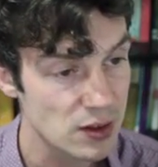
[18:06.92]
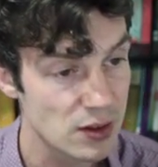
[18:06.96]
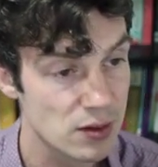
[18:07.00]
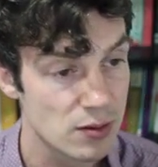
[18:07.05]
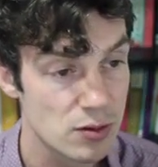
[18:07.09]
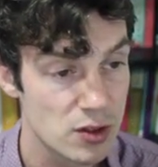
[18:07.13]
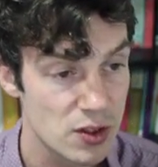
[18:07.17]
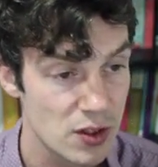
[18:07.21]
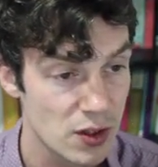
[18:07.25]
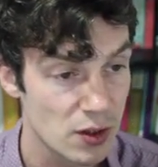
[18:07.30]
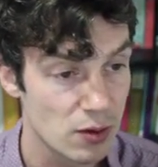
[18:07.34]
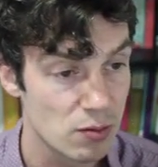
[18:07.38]

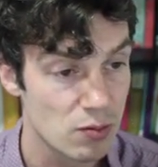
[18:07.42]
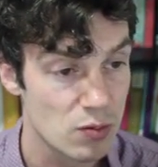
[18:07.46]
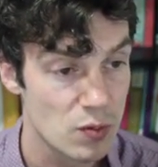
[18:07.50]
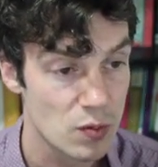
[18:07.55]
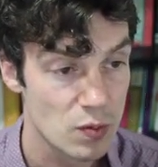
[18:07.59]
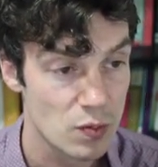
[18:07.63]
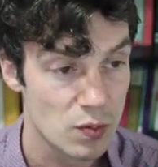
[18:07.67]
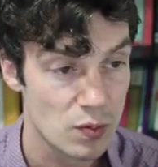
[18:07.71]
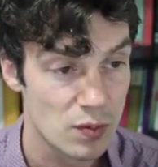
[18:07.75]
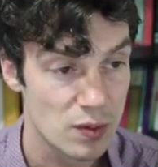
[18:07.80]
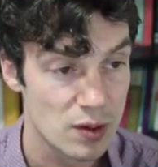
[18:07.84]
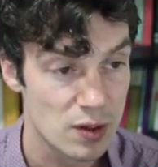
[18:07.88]
So
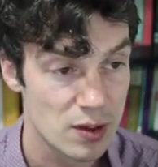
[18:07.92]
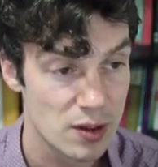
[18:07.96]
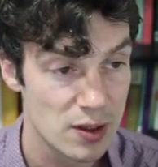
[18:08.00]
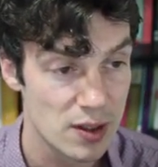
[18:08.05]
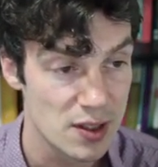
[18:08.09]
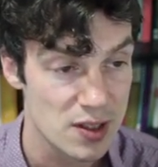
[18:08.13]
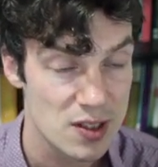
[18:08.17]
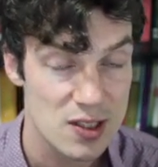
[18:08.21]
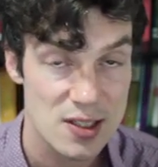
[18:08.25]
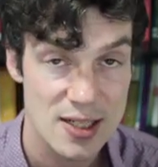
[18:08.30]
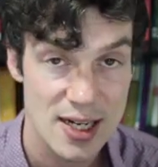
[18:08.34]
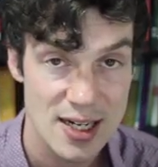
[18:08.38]

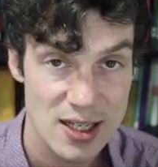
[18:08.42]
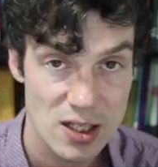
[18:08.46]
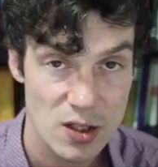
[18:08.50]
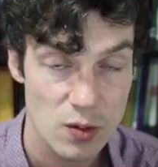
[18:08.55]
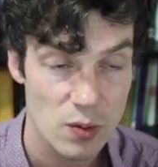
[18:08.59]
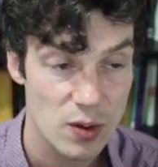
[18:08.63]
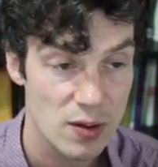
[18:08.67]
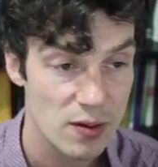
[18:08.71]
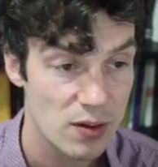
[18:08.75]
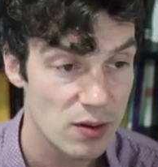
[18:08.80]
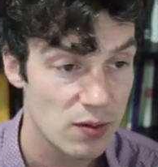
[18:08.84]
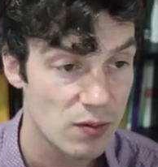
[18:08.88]
the state that
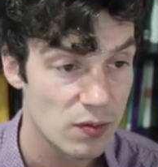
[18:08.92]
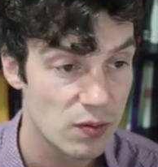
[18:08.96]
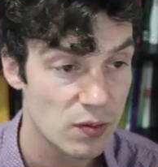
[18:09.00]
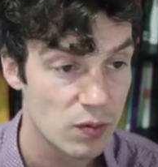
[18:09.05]
we